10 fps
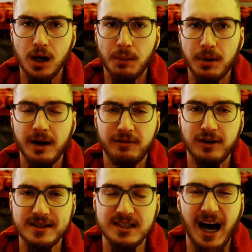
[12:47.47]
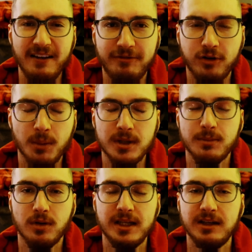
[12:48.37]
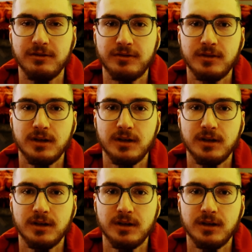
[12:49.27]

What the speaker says: Well, my friends, I firmly believe